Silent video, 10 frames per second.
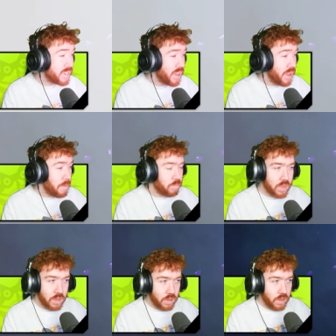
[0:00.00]
is
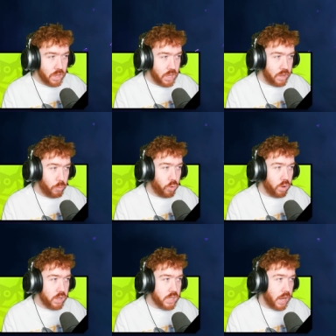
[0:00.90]
it
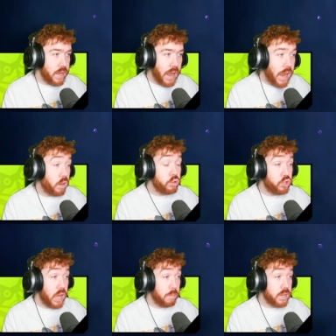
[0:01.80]
was 900
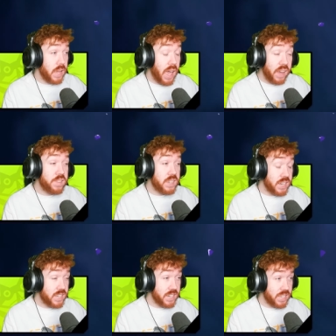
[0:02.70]
gems. I've
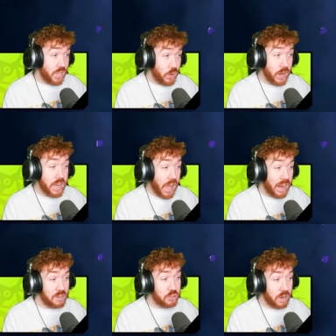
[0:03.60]
660 unit in
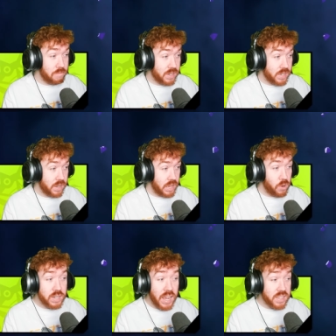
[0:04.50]
900 gems. It
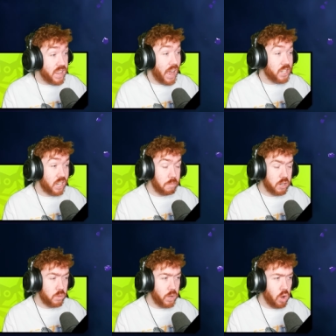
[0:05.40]
was less than that, actually,
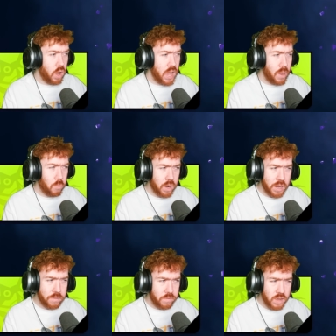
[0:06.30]
because we got, uh, what,
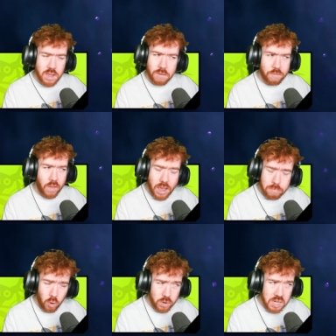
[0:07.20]
like five
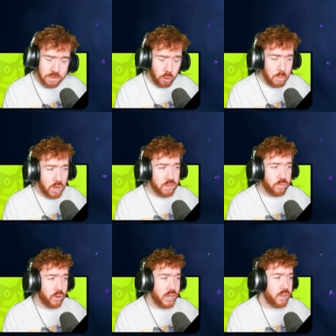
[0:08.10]
Mortys, four Mortys for
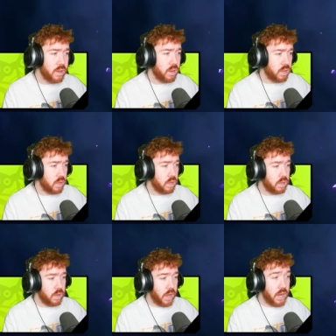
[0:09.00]
free?
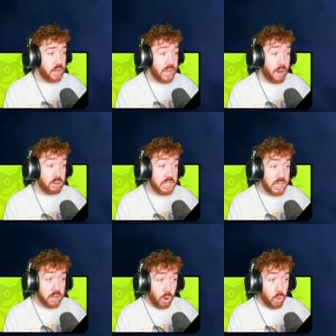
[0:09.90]
And in the
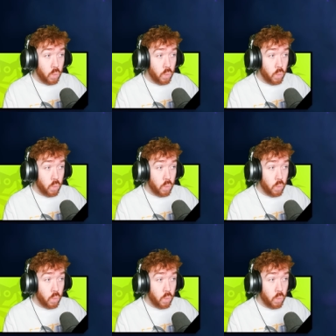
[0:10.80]
guaranteed,